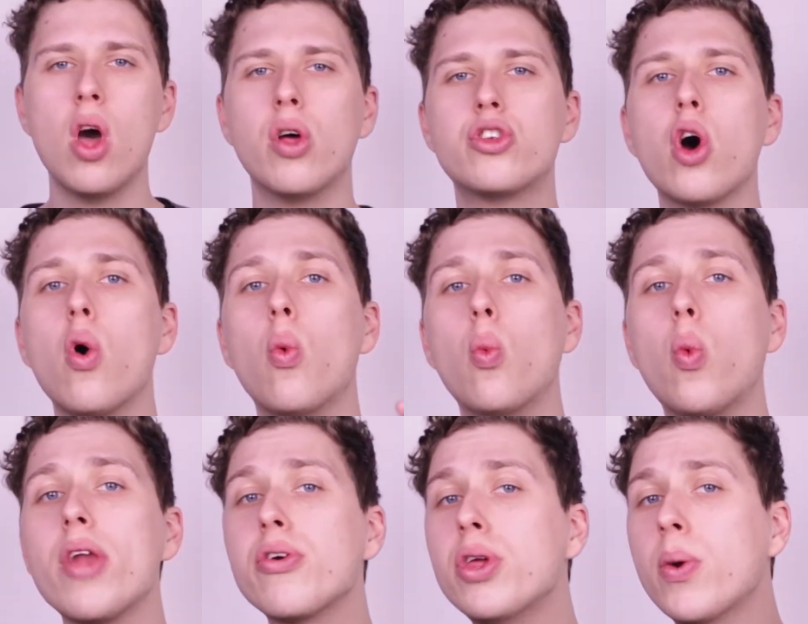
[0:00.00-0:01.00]
So
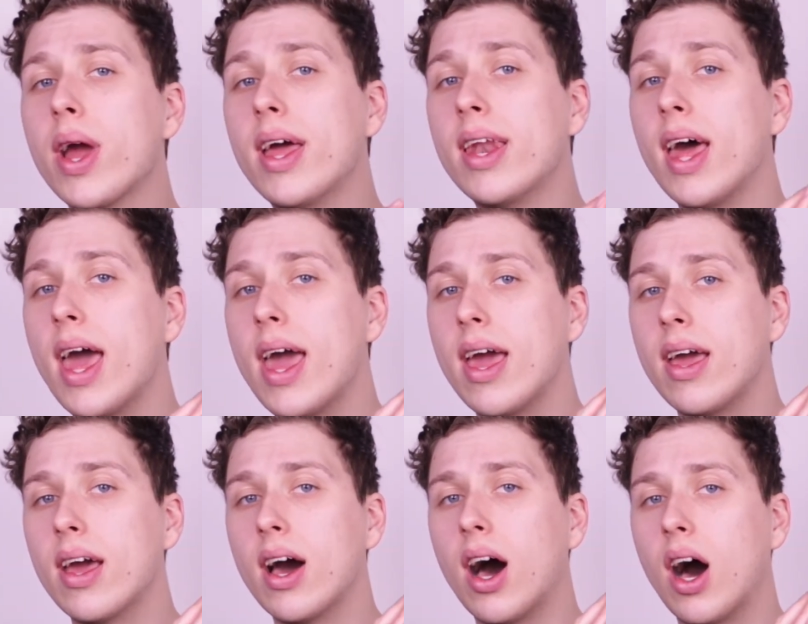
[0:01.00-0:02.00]
whether you're in
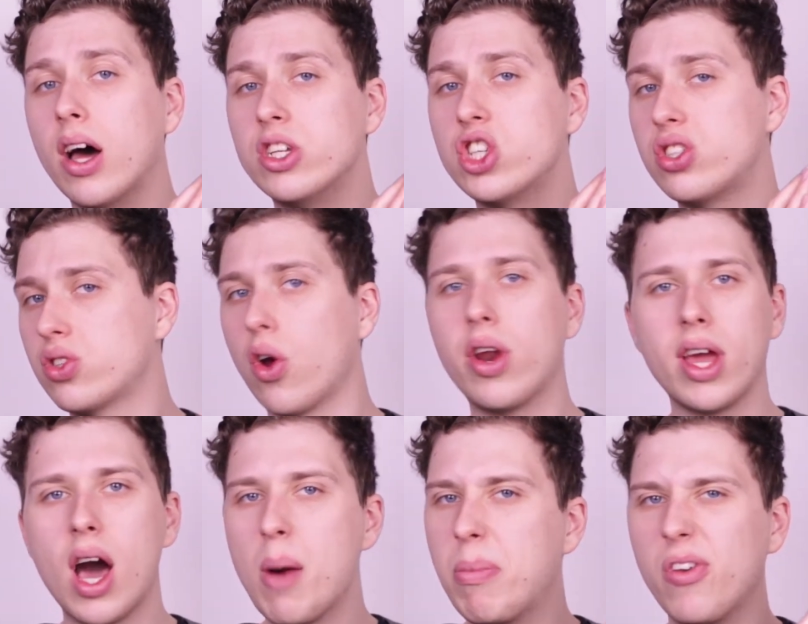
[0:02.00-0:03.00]
a just
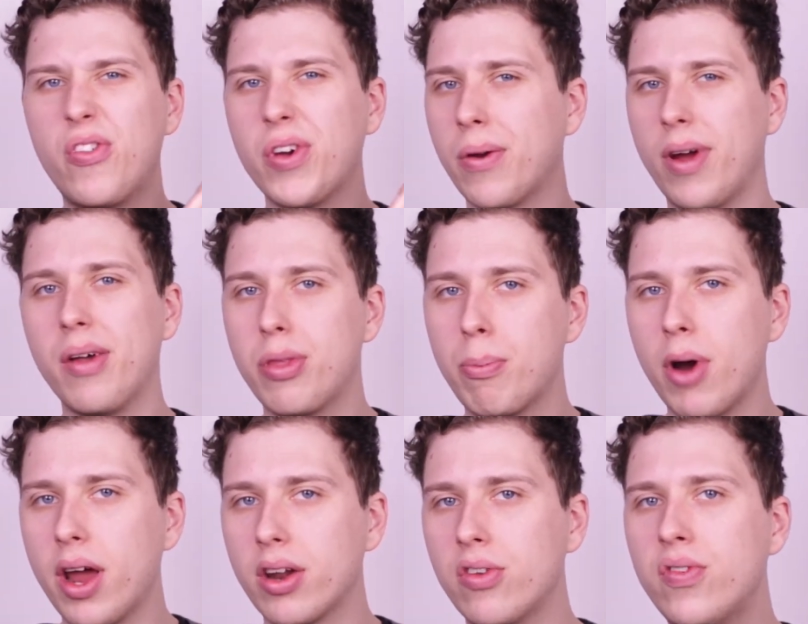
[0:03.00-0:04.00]
starting up and figuring out the
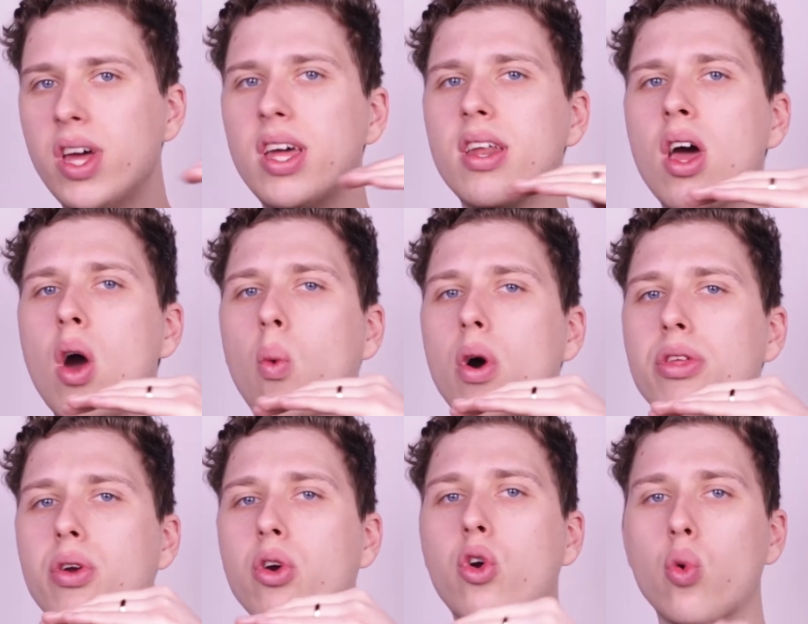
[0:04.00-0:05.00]
product fit, whether
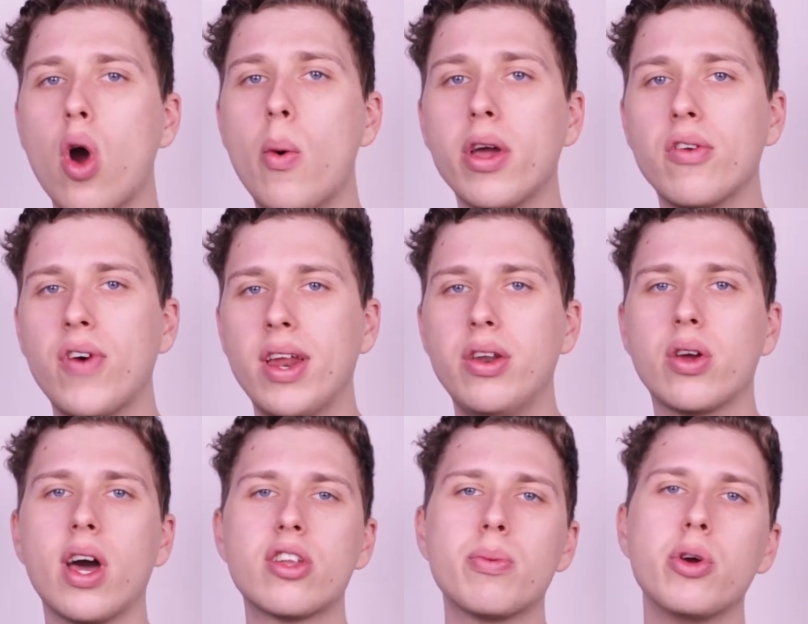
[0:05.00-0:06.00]
you're growing and finding new
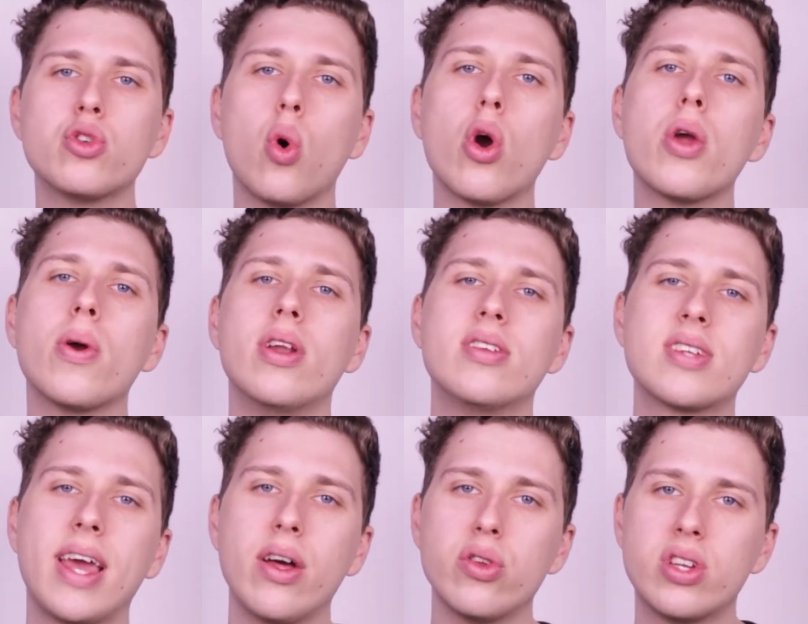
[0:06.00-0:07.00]
customers, or you're in a
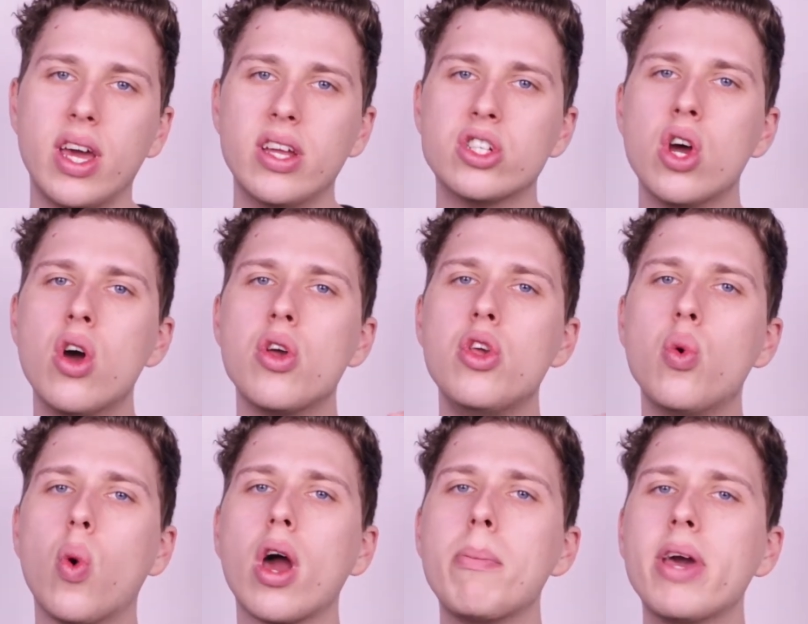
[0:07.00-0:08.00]
scale stage, you
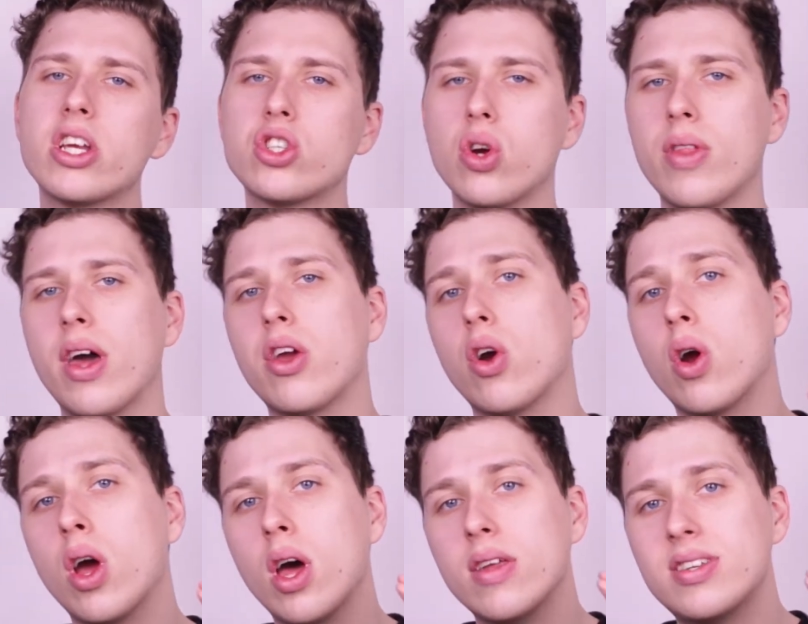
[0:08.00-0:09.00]
want to make sure that
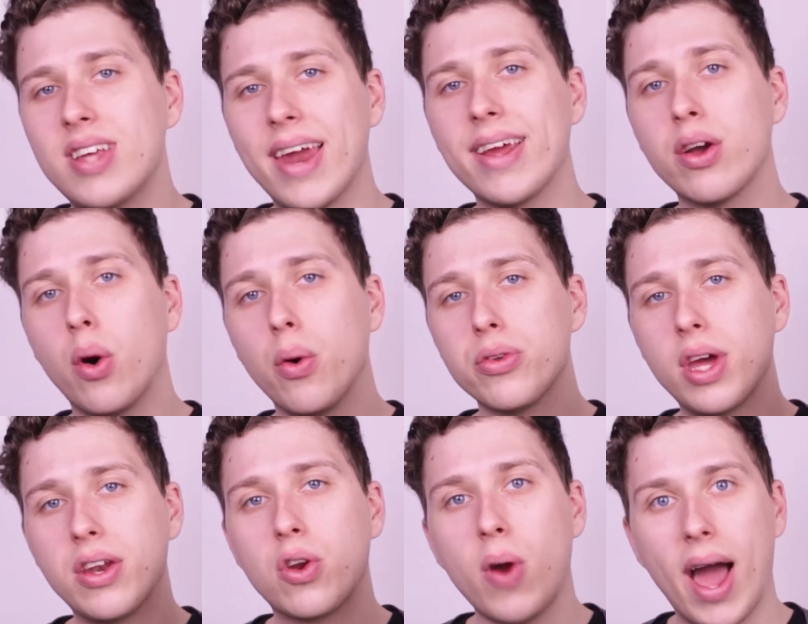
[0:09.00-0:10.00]
you're setting goals
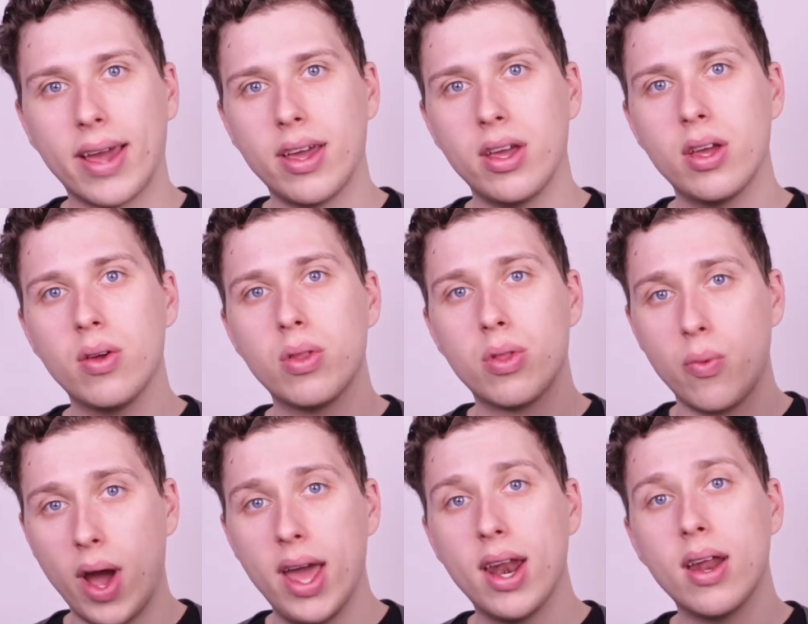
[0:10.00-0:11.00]
and tracking the
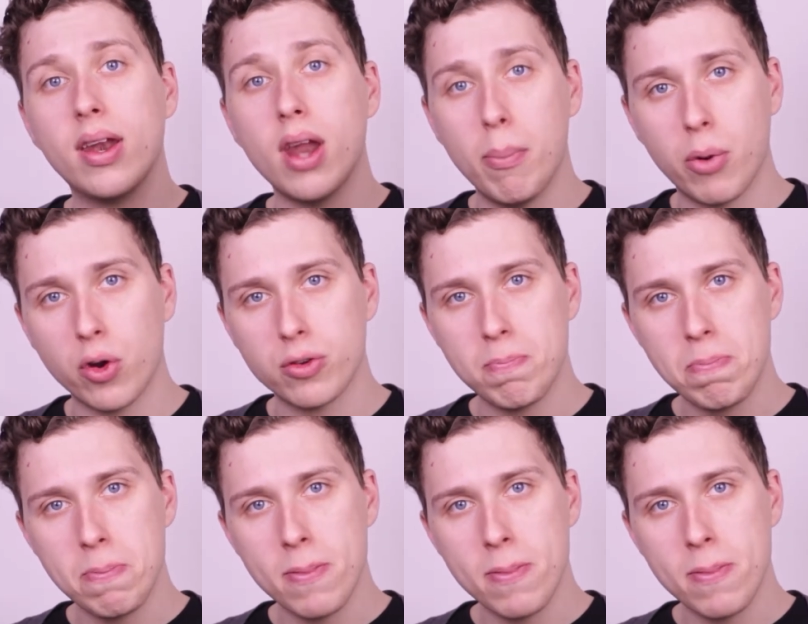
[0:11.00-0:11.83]
right numbers.